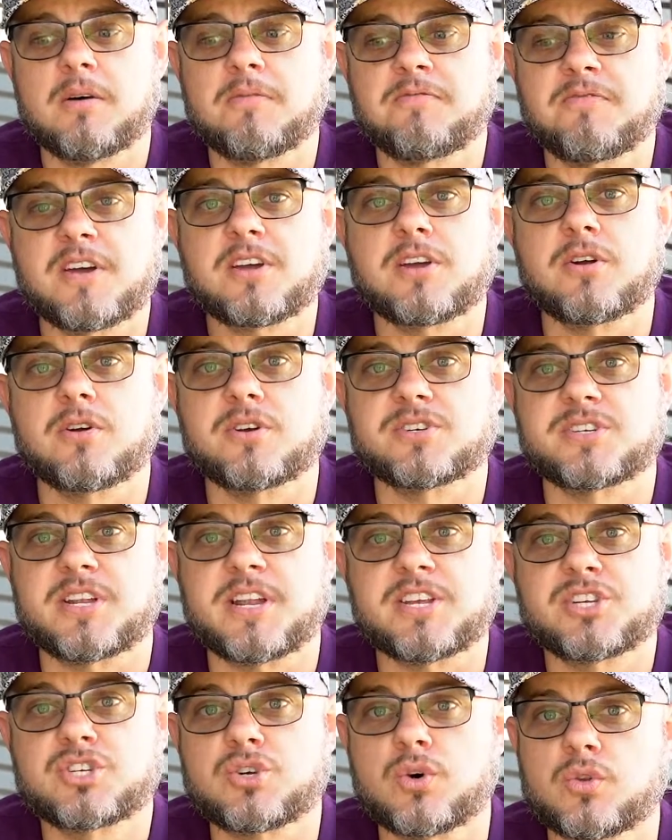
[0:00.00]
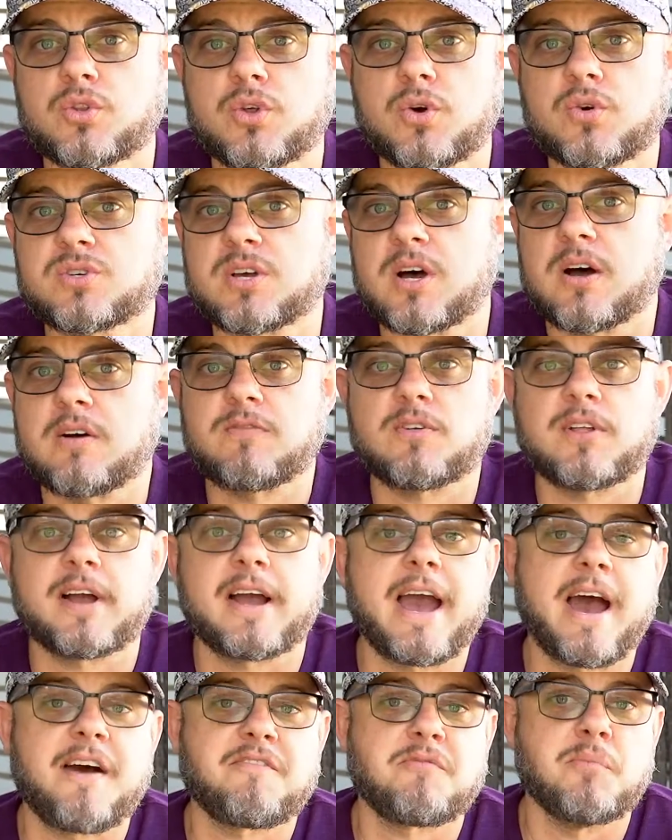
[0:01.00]
figures, and he sold those off for
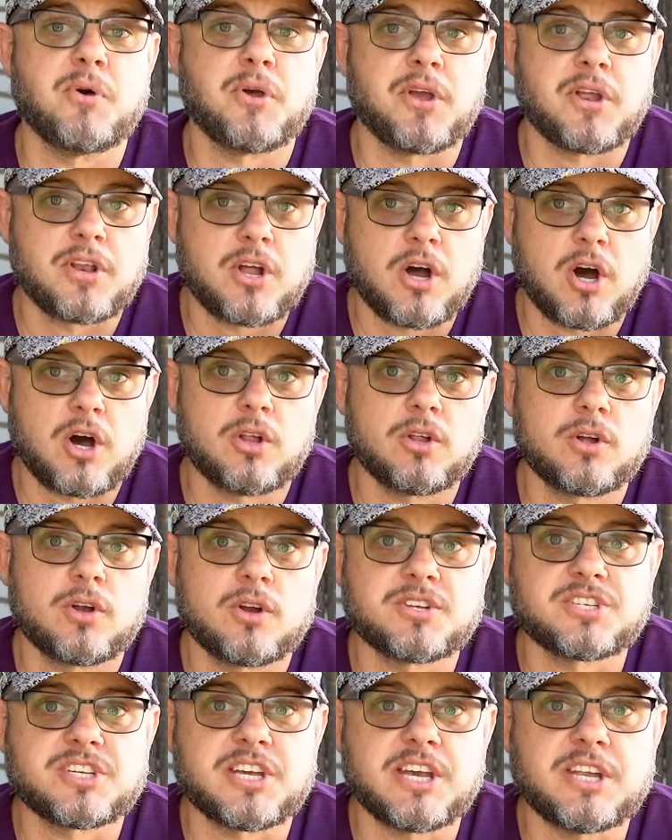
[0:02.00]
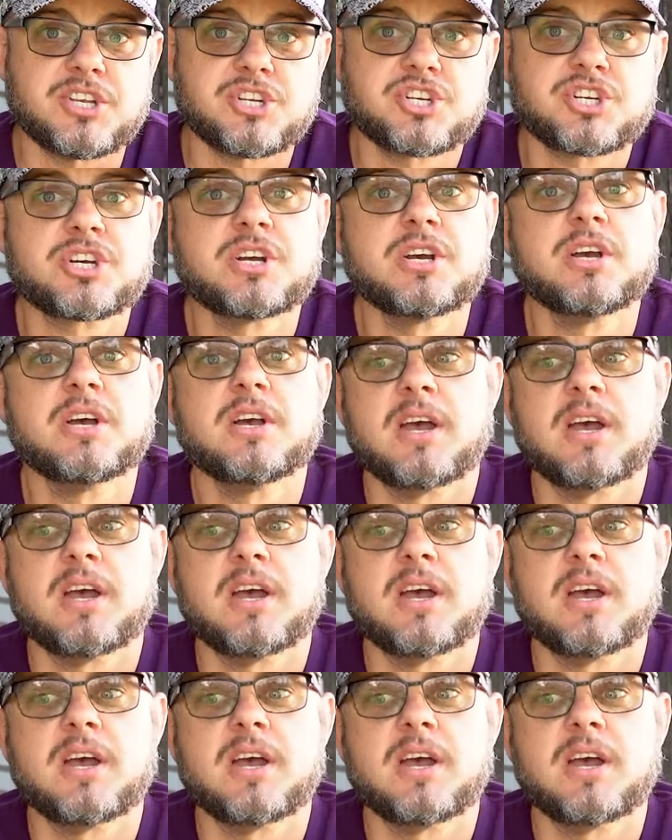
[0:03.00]
like $500,000 each.